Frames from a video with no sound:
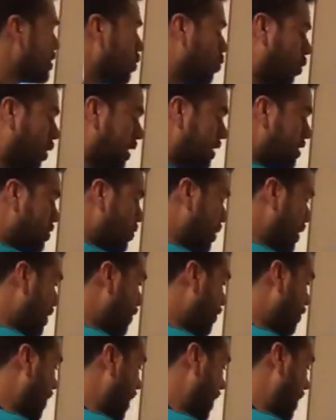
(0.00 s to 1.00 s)

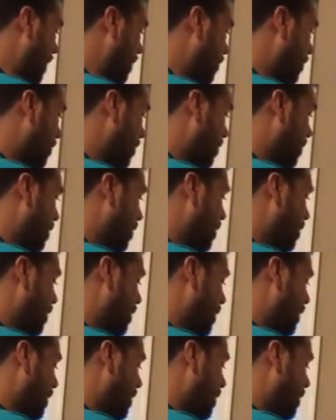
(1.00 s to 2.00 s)

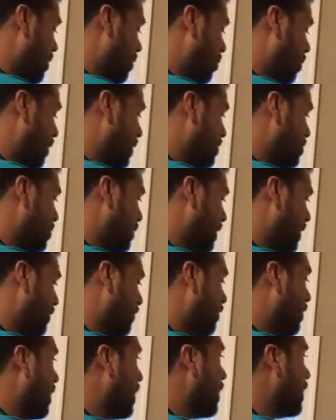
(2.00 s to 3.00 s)

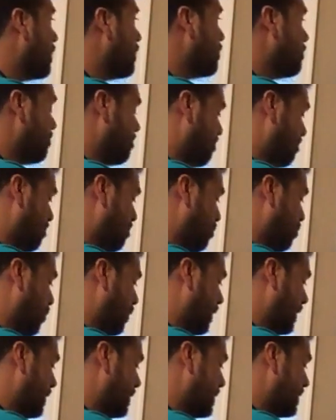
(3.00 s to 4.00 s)

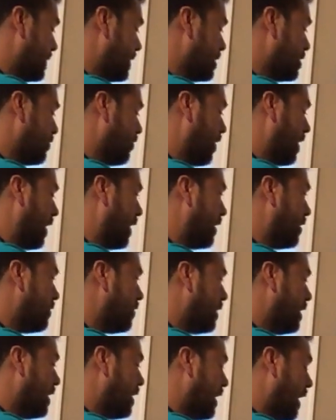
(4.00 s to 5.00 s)
125.65,
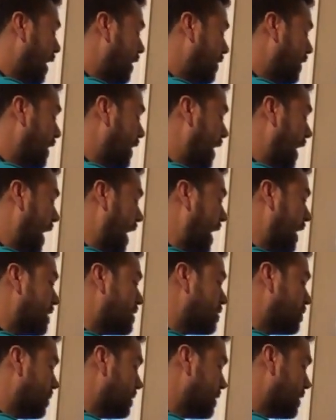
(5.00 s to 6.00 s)
and then add
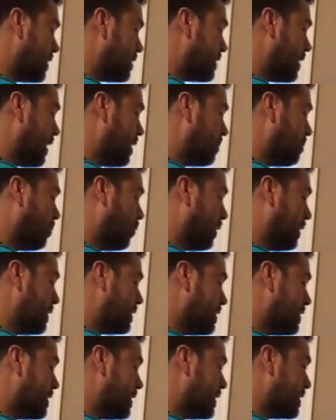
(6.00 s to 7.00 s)
to it the
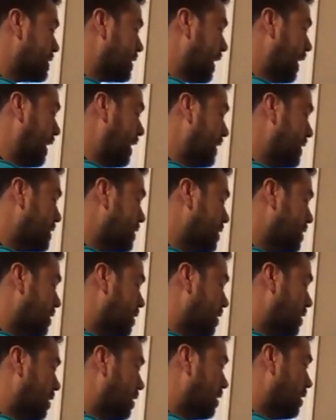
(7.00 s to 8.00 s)
10.68,
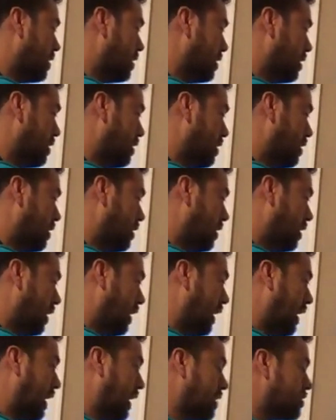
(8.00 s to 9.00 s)

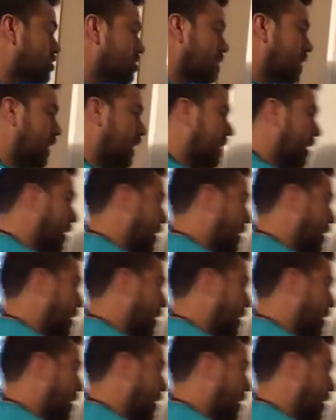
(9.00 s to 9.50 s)
and I should get